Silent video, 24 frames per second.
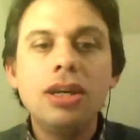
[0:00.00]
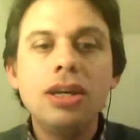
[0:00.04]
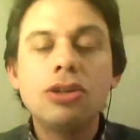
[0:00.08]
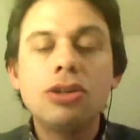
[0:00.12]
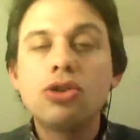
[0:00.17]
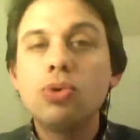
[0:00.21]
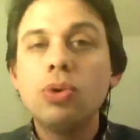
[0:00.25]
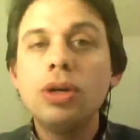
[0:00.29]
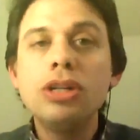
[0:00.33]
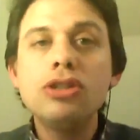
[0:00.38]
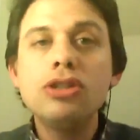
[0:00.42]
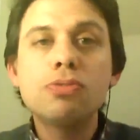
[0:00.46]
yeah,
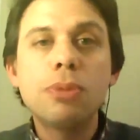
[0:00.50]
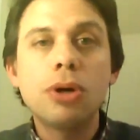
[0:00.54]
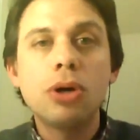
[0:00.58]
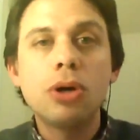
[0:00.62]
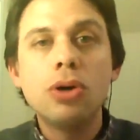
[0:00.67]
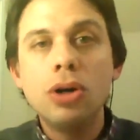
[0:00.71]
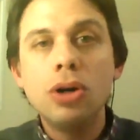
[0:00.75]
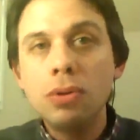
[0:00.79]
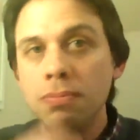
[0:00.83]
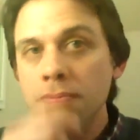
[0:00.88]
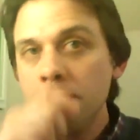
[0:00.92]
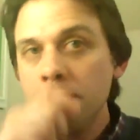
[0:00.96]

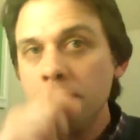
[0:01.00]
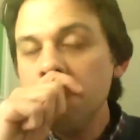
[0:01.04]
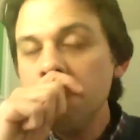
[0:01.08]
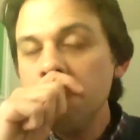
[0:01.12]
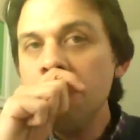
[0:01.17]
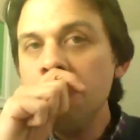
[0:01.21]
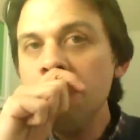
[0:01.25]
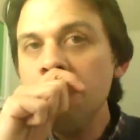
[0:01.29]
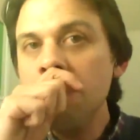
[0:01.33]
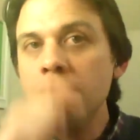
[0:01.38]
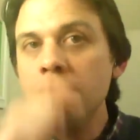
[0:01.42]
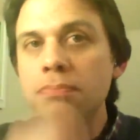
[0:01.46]
Greensboro,
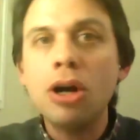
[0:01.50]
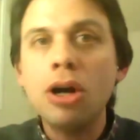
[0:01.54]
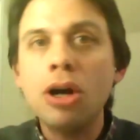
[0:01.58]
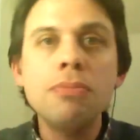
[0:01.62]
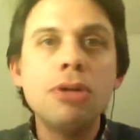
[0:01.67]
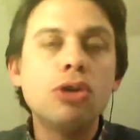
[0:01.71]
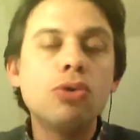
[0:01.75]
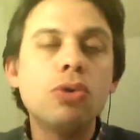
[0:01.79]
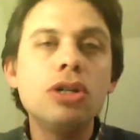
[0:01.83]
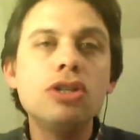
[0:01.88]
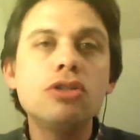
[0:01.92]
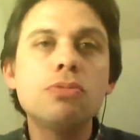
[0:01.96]
pardon
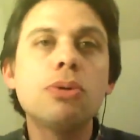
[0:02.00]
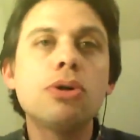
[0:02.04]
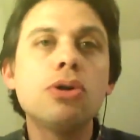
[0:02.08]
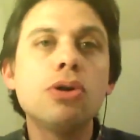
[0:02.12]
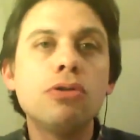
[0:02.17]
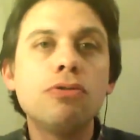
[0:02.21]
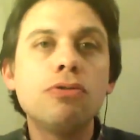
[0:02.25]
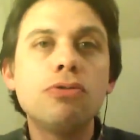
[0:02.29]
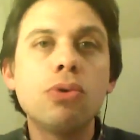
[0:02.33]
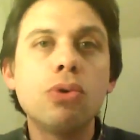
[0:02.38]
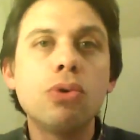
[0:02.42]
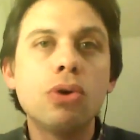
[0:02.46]
me,
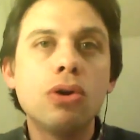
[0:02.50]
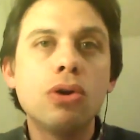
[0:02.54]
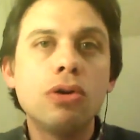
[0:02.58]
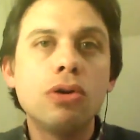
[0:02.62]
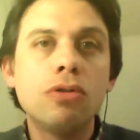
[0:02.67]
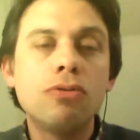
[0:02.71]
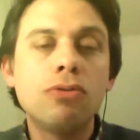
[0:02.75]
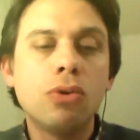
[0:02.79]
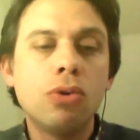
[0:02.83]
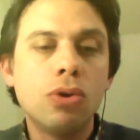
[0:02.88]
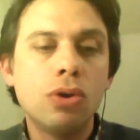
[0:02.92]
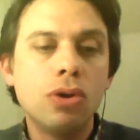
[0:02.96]
Greensboro for,
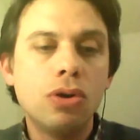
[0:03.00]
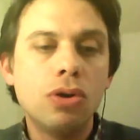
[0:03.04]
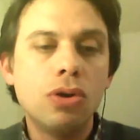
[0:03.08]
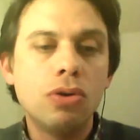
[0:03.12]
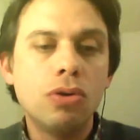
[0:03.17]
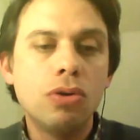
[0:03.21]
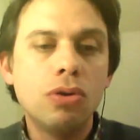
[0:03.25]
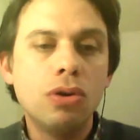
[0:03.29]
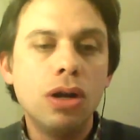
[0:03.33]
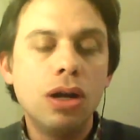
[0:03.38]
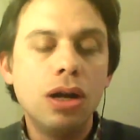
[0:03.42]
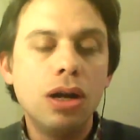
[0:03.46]

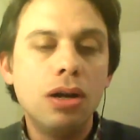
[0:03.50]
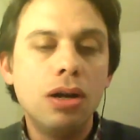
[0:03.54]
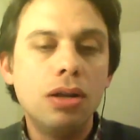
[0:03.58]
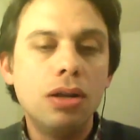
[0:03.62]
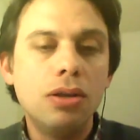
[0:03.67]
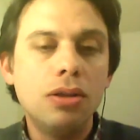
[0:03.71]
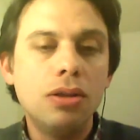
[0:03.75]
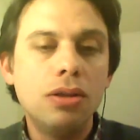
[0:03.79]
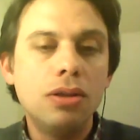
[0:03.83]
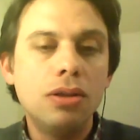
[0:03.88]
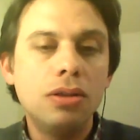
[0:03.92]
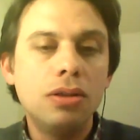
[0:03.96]
for
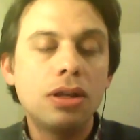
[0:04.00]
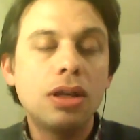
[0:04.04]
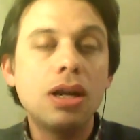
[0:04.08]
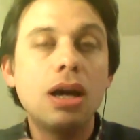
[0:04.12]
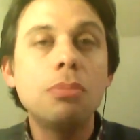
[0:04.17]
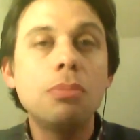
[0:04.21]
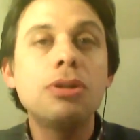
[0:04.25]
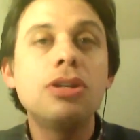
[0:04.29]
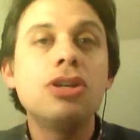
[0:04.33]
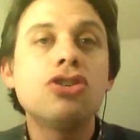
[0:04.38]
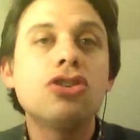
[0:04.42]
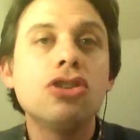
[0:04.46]
uh, the
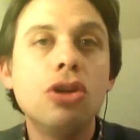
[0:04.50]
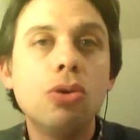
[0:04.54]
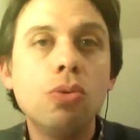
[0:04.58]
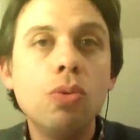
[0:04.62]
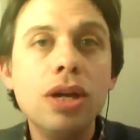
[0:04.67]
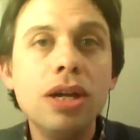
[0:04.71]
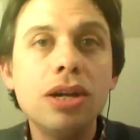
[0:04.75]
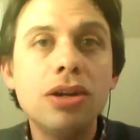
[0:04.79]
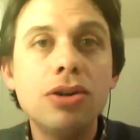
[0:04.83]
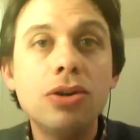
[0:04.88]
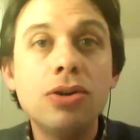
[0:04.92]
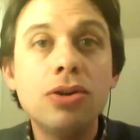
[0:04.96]
competition that
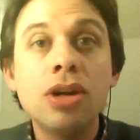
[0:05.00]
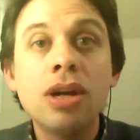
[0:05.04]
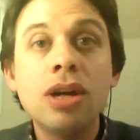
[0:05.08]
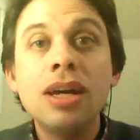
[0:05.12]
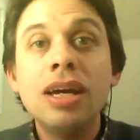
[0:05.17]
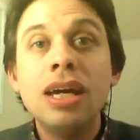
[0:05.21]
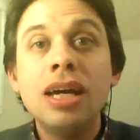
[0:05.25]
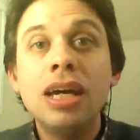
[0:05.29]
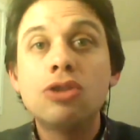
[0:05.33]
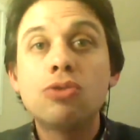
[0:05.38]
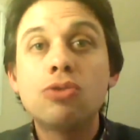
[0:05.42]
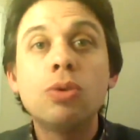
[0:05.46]
we entered
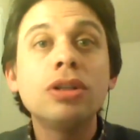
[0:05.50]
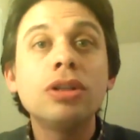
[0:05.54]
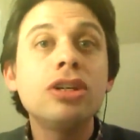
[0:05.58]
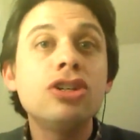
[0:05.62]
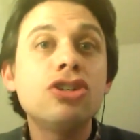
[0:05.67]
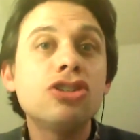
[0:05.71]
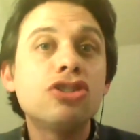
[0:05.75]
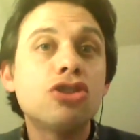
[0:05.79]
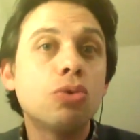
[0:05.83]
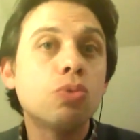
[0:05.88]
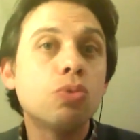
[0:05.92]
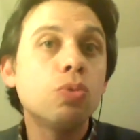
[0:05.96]
is really
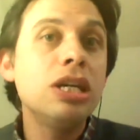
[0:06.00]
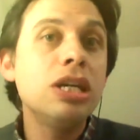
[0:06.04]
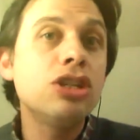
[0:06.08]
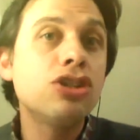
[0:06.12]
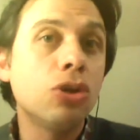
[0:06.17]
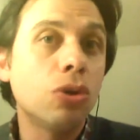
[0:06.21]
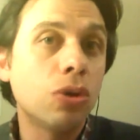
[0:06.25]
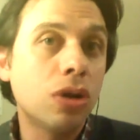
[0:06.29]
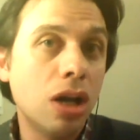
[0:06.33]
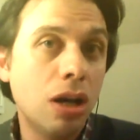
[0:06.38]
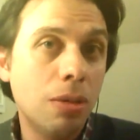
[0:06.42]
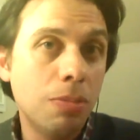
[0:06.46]
just a
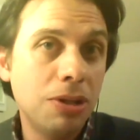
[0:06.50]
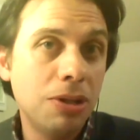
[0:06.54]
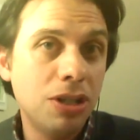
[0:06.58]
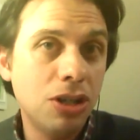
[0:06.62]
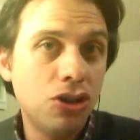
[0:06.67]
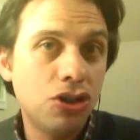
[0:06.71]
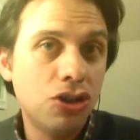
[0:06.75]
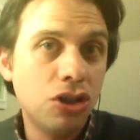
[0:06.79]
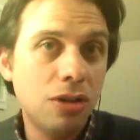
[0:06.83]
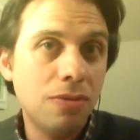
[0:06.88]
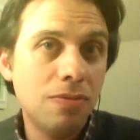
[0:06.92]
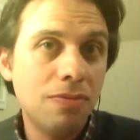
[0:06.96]
regional
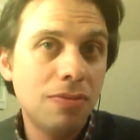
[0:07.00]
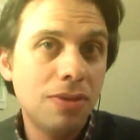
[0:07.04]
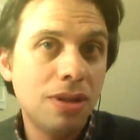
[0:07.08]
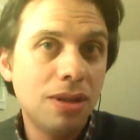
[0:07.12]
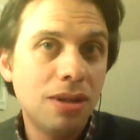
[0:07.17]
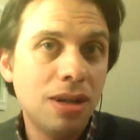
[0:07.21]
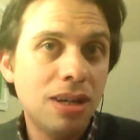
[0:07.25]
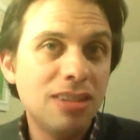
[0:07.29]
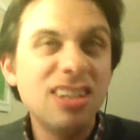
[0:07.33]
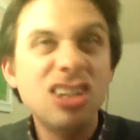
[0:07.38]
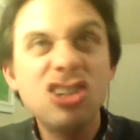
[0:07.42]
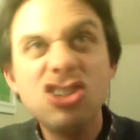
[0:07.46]
competition.
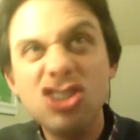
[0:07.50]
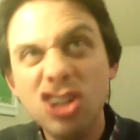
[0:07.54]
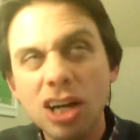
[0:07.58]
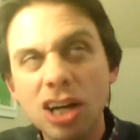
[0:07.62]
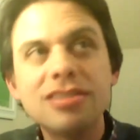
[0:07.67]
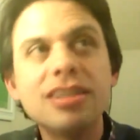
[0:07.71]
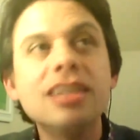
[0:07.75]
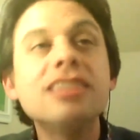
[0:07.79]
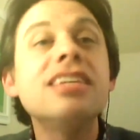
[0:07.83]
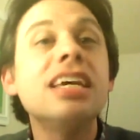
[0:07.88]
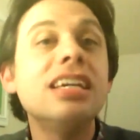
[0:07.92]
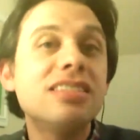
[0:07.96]
I say
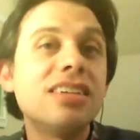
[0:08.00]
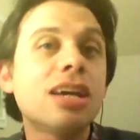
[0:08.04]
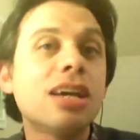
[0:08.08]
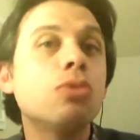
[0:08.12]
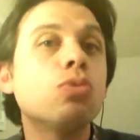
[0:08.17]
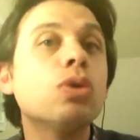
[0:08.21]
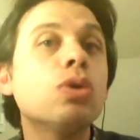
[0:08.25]
just. It, it's a